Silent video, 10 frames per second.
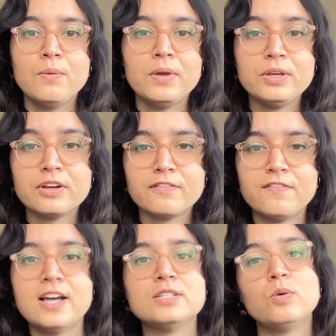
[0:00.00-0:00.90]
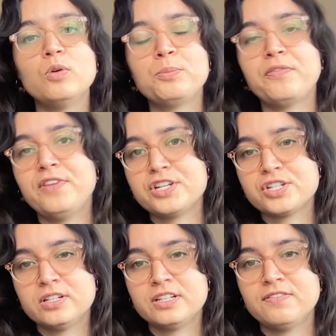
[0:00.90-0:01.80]
where you can find all
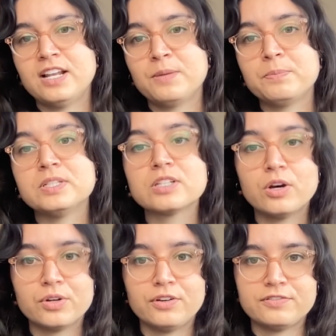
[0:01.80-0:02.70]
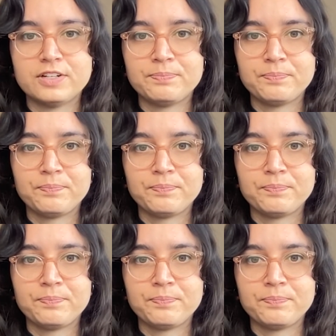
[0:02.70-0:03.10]
professional development on offer.